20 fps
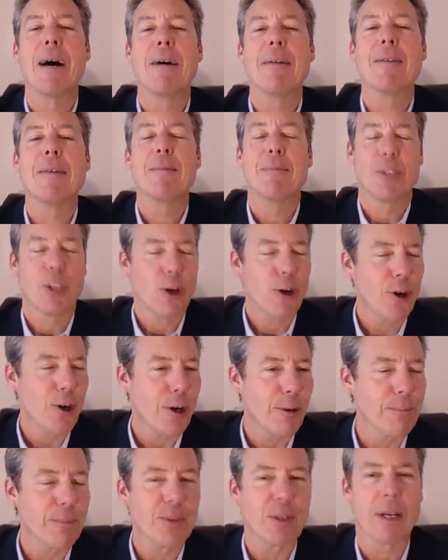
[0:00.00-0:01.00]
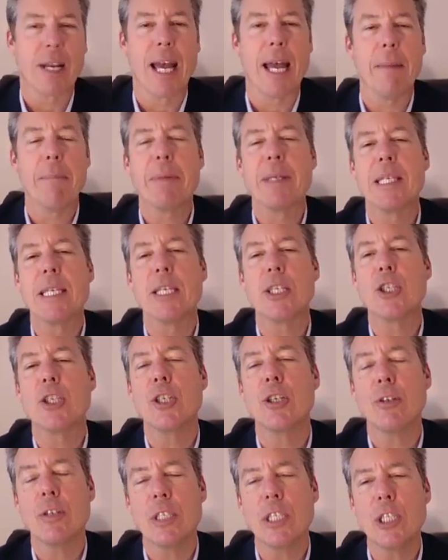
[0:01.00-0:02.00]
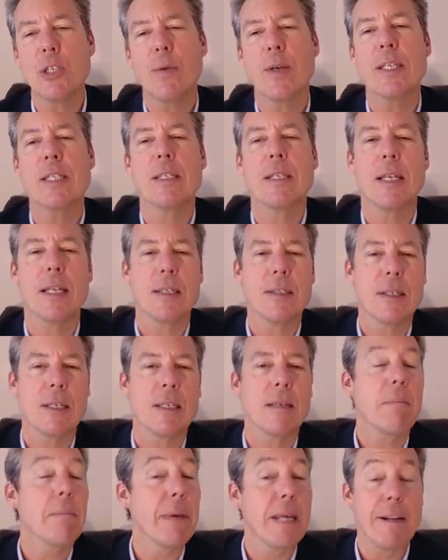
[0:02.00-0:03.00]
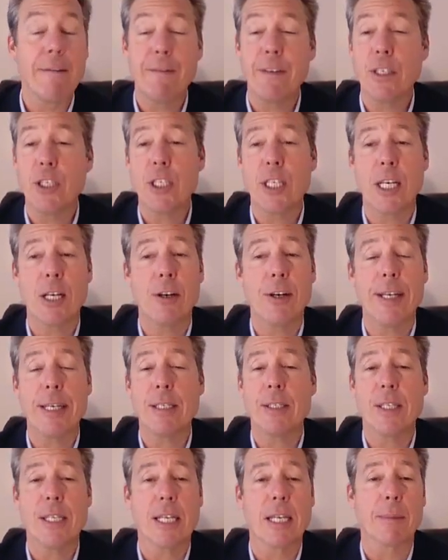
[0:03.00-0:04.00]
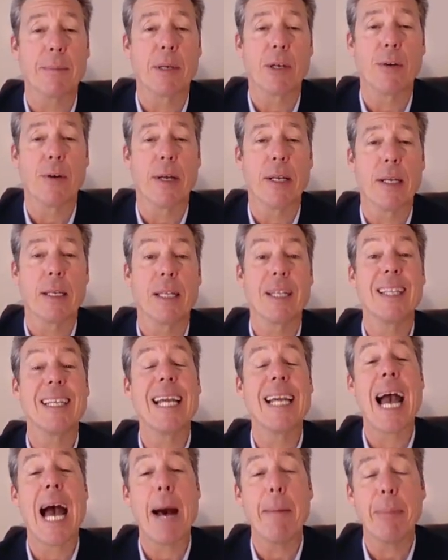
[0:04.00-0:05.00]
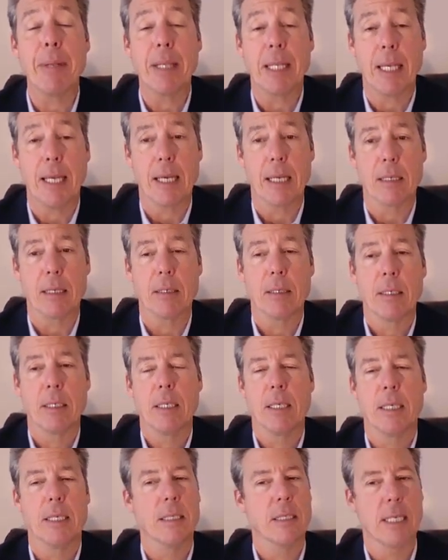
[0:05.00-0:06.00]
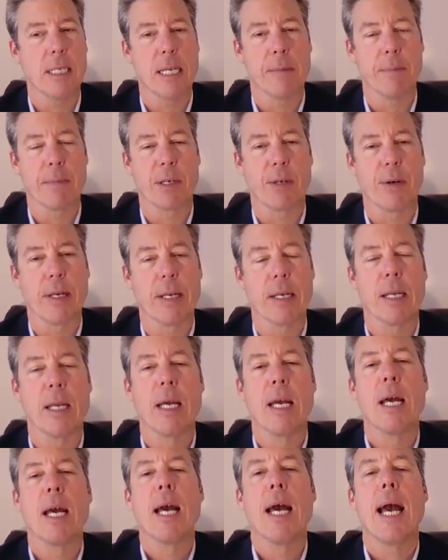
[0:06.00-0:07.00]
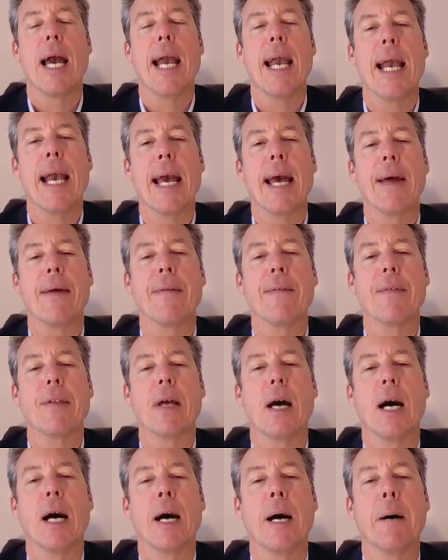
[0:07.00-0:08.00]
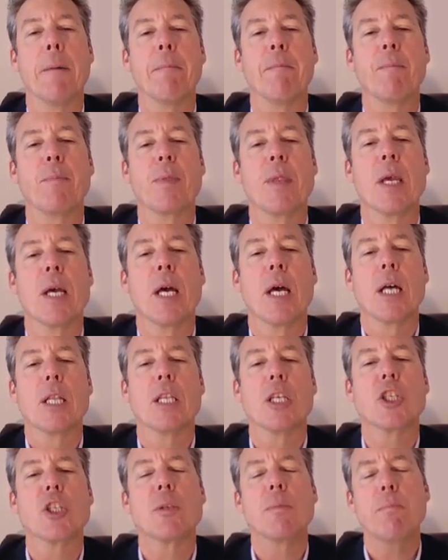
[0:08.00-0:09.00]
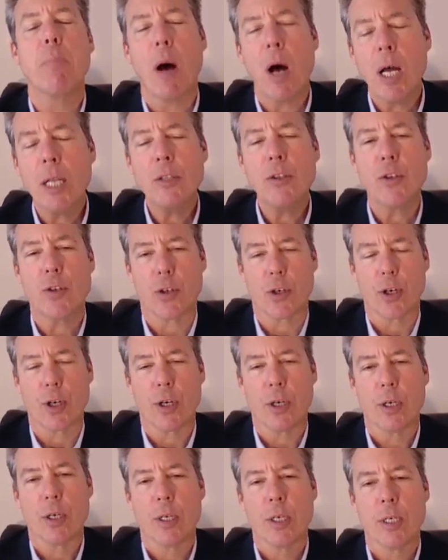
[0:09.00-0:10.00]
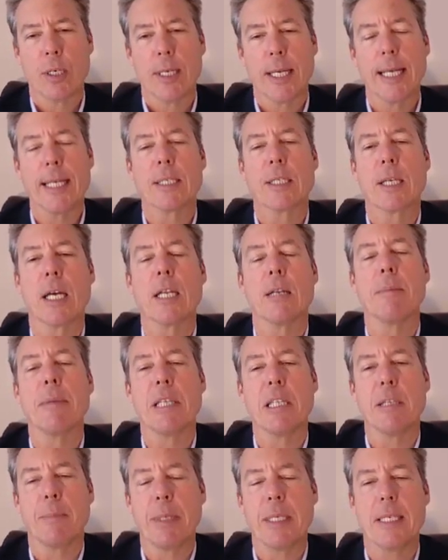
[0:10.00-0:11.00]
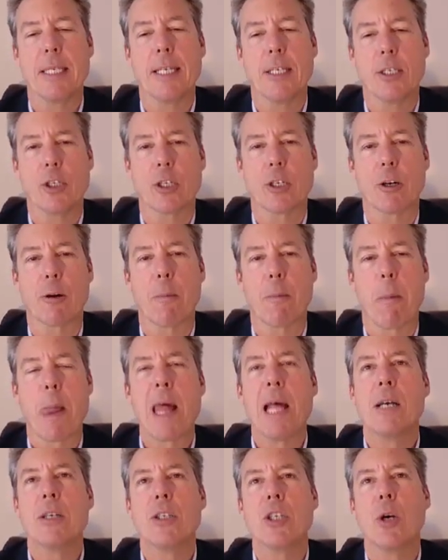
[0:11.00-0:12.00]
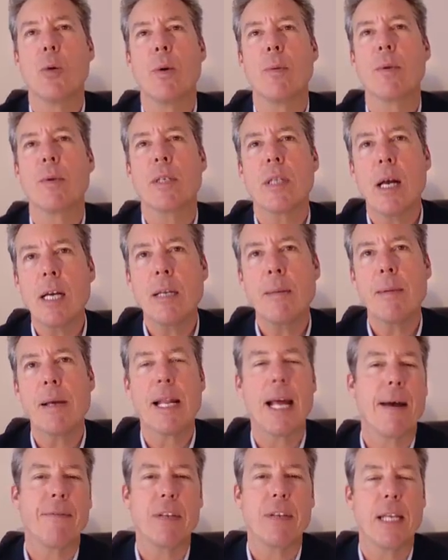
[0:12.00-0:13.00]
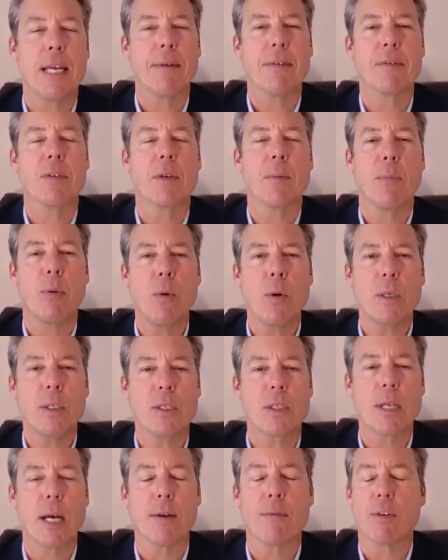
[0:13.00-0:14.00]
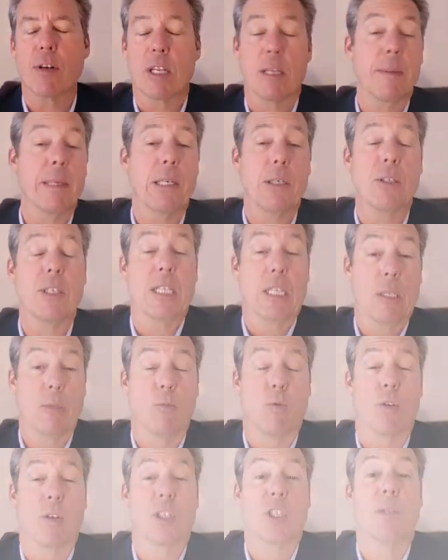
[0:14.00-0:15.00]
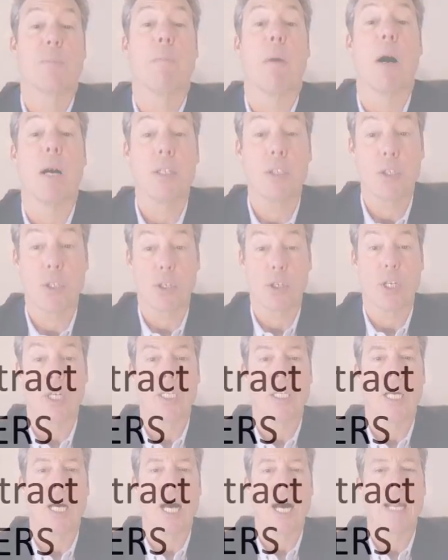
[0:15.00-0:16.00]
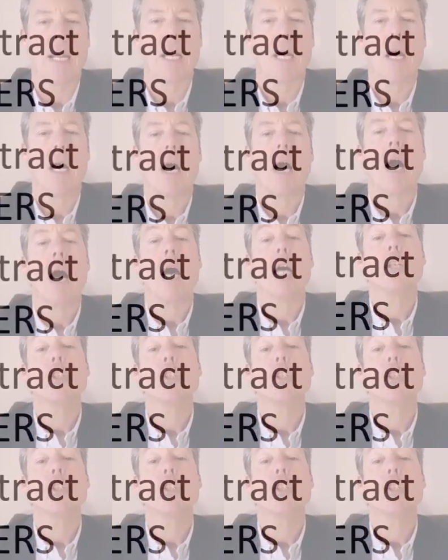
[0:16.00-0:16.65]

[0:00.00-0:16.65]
Uh, terms, okay? Petitioner is a U S citizen, beneficiary is the immigrant, the applicant is the immigrant, and um, the sponsor is going to be the petitioner. So when we're talking about affidavit of support stuff, we're going to be using the word sponsor a lot.